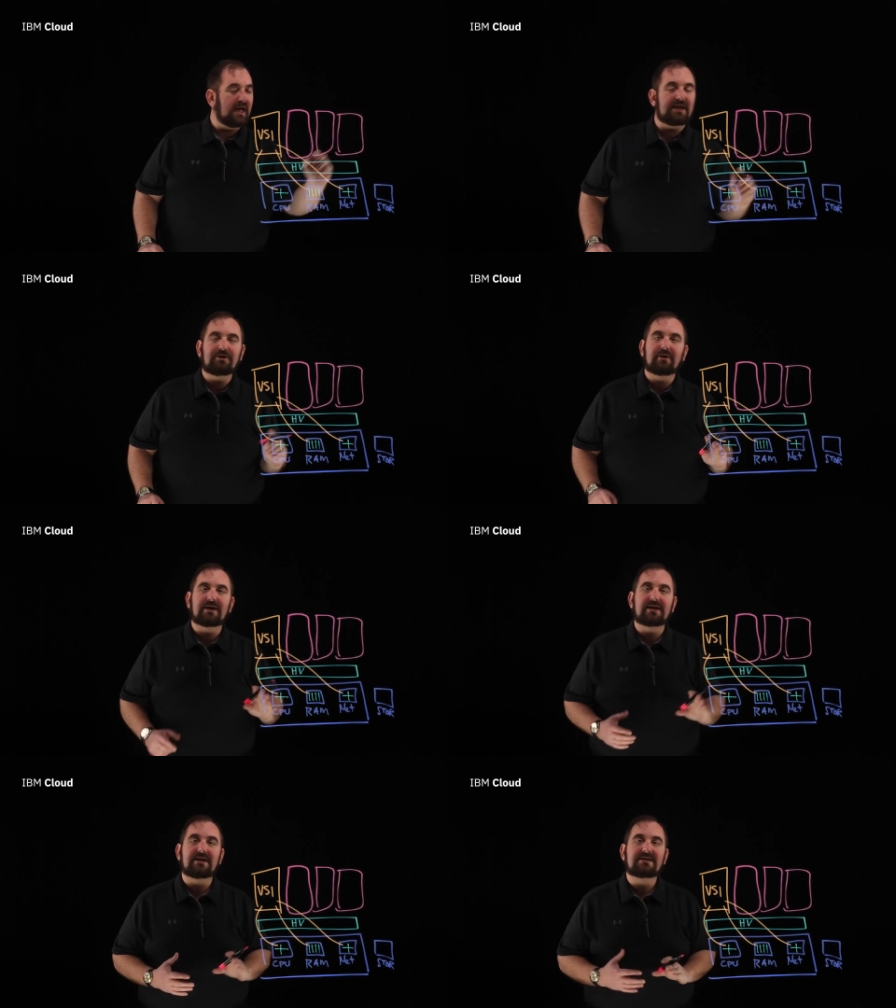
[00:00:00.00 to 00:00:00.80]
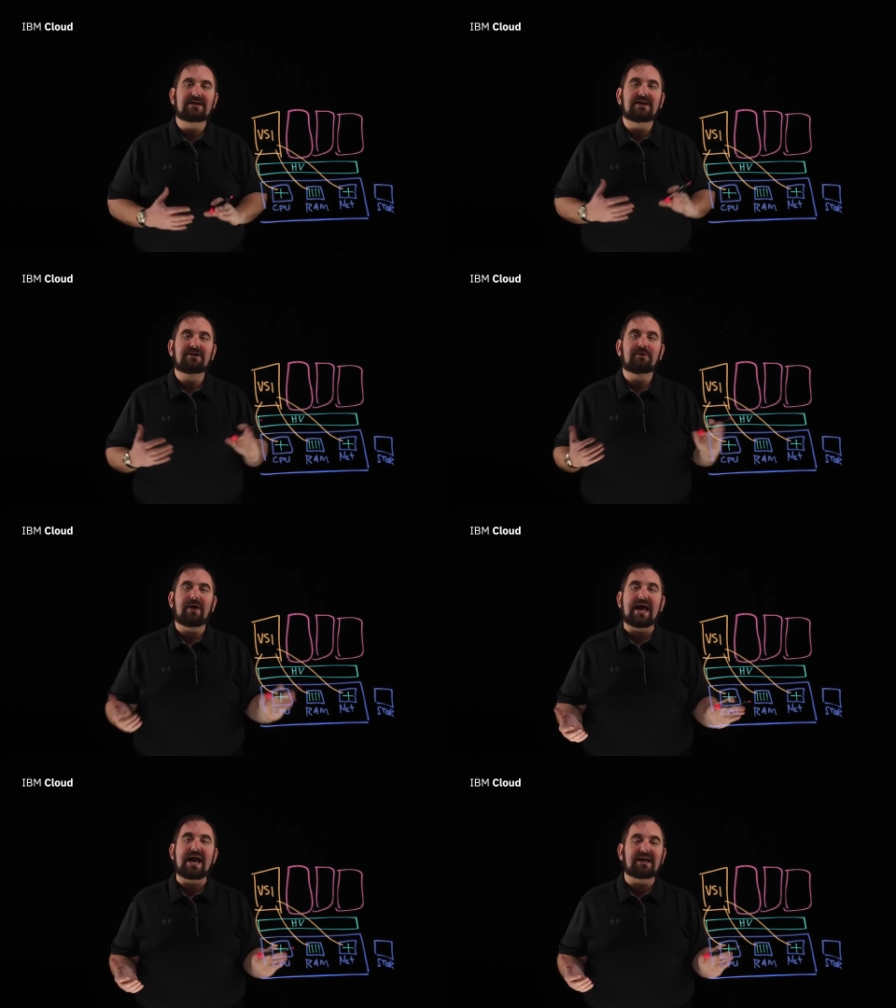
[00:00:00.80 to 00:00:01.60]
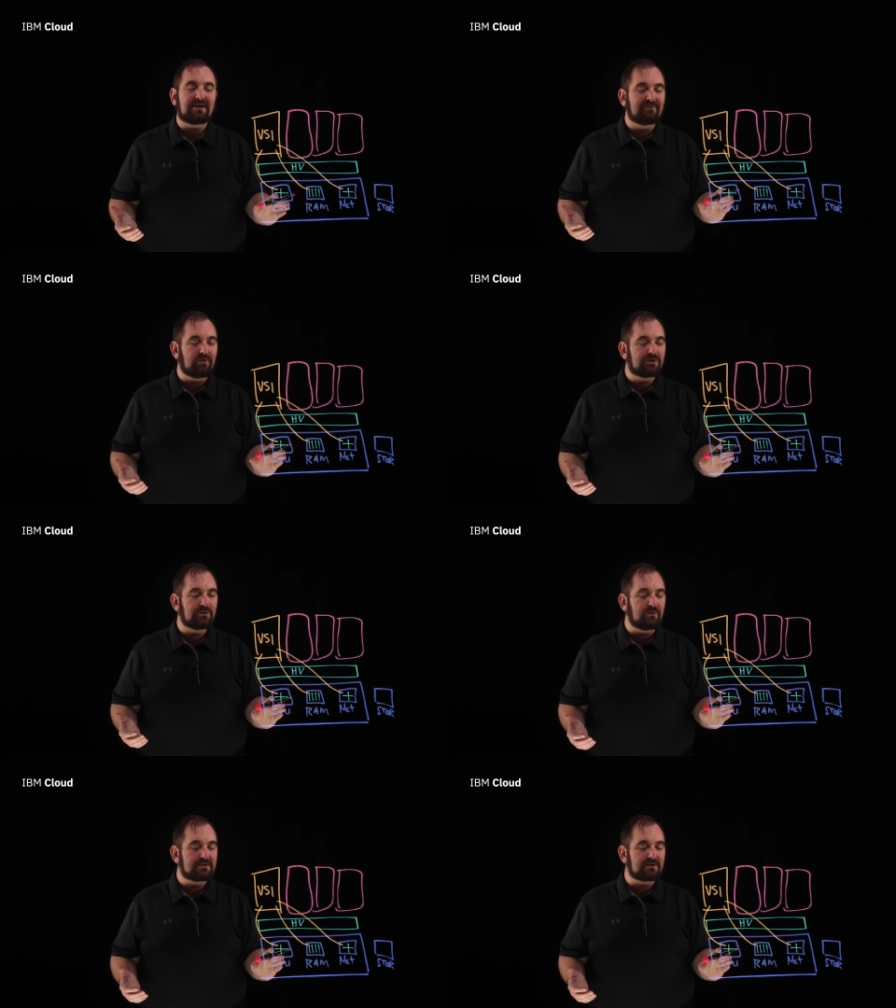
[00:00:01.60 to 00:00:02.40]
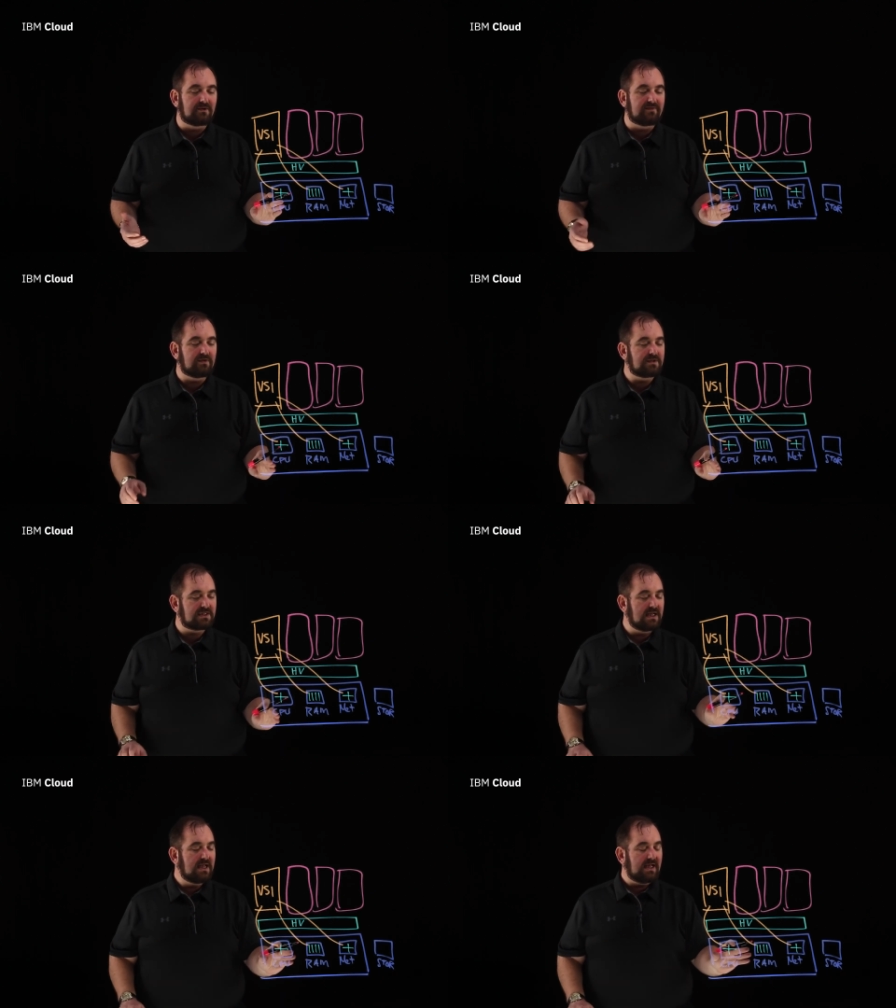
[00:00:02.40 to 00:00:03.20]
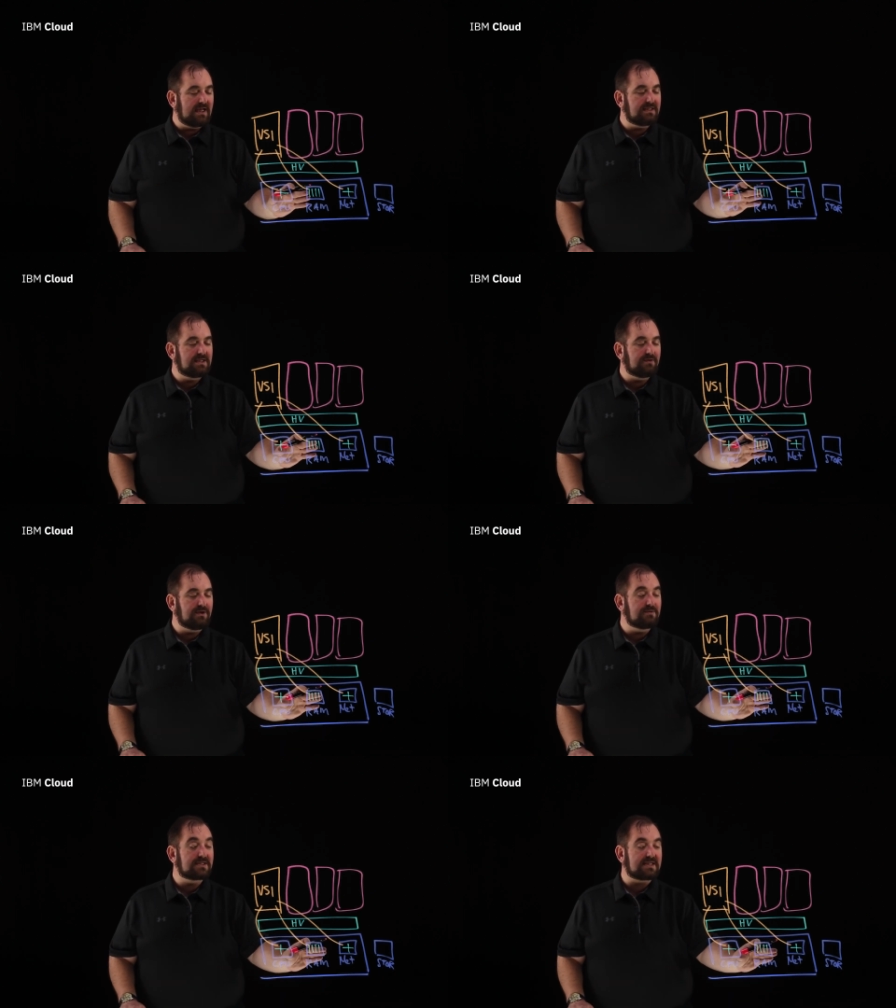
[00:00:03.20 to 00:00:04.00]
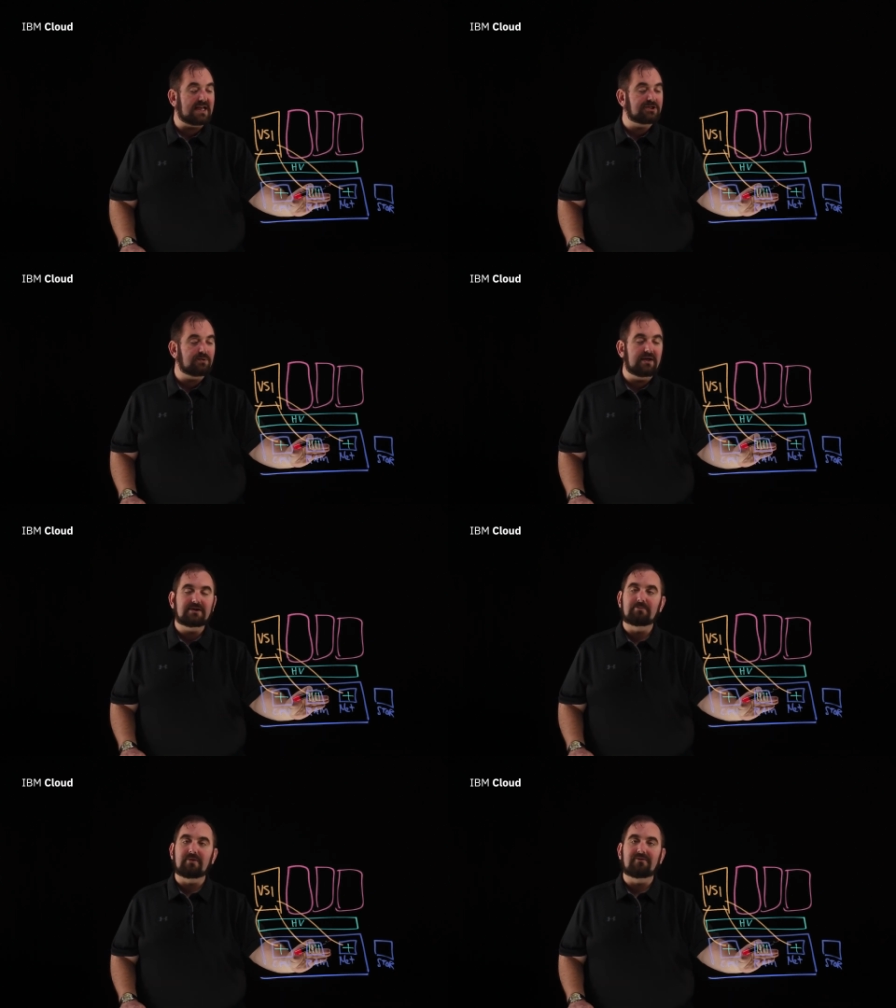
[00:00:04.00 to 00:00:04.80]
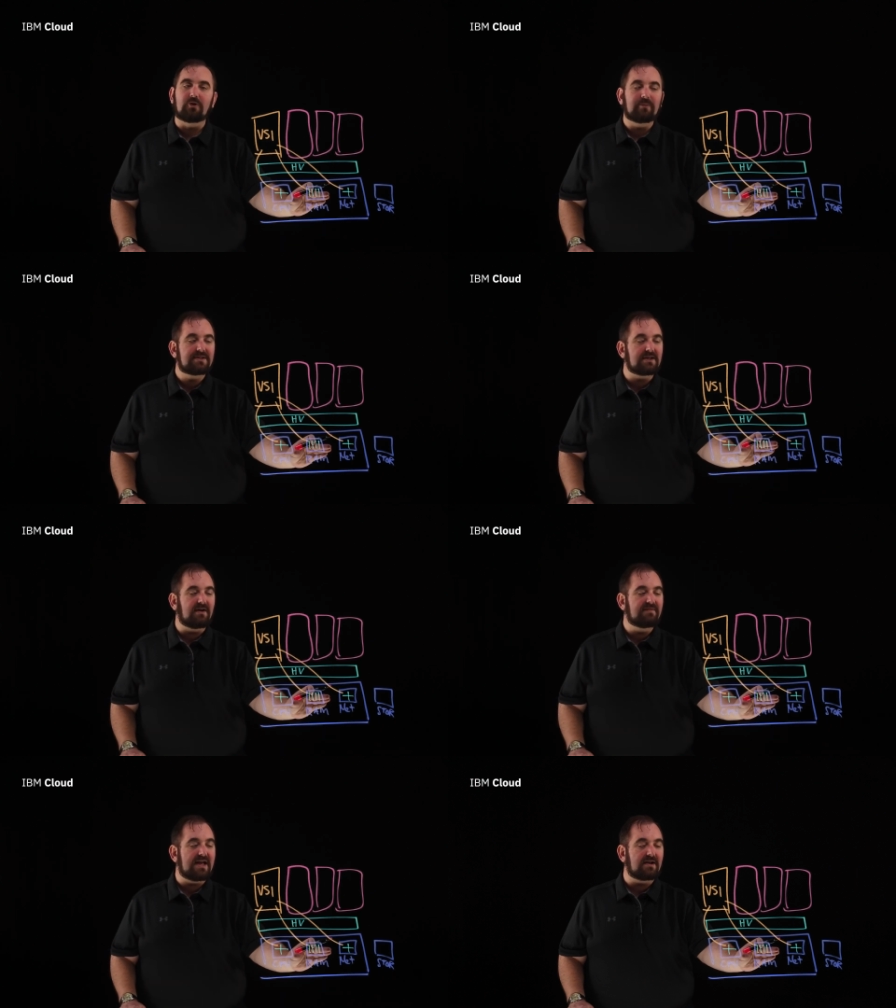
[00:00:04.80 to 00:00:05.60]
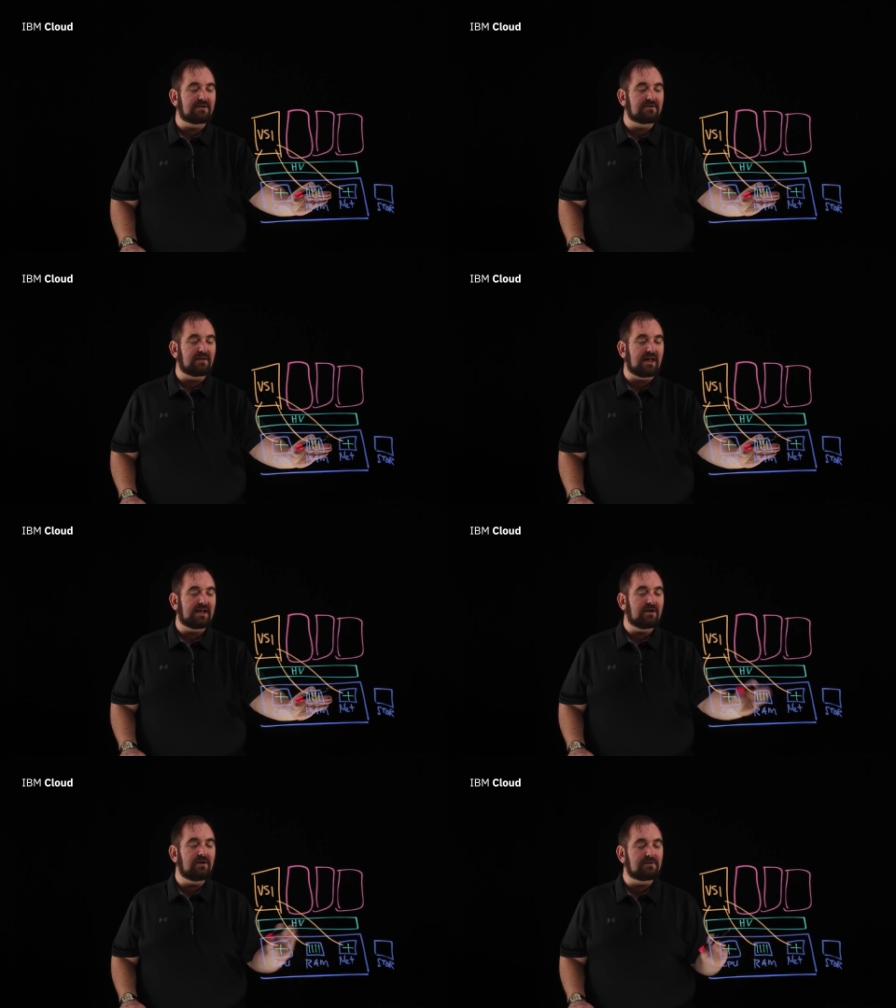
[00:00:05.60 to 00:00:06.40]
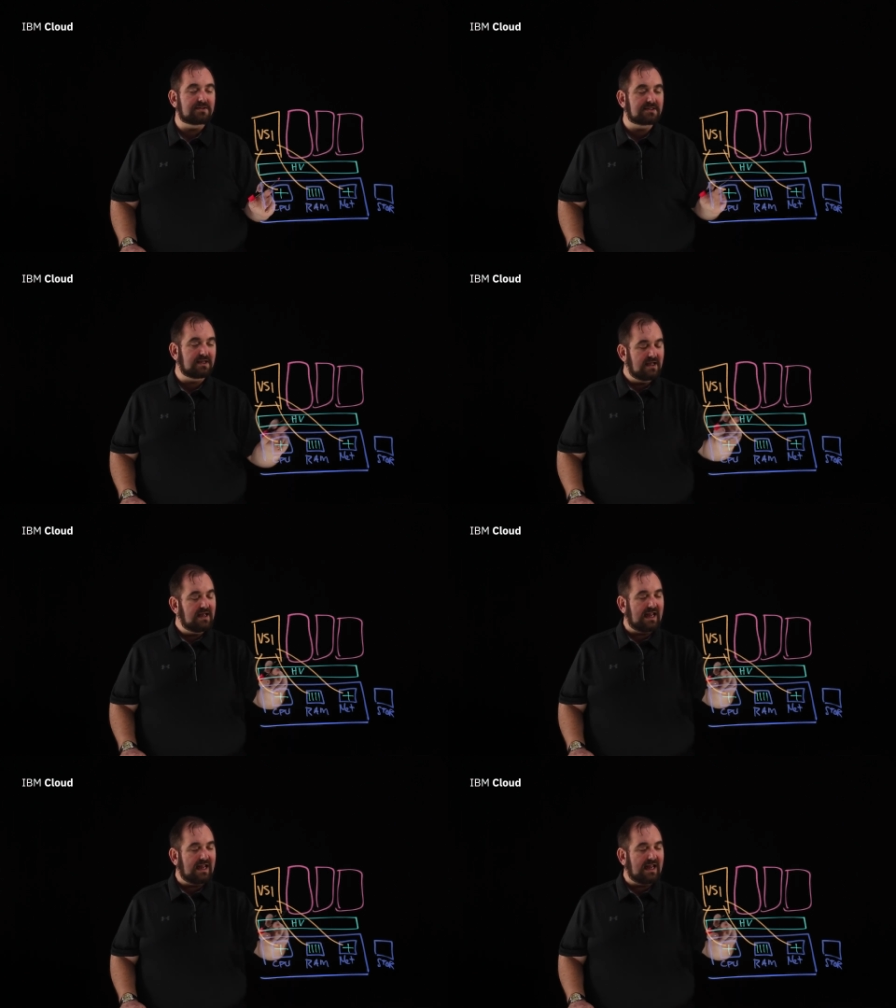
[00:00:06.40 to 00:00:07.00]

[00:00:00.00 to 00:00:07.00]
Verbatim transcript: And you can continue adding virtual servers until you saturate the performance of that underlying host.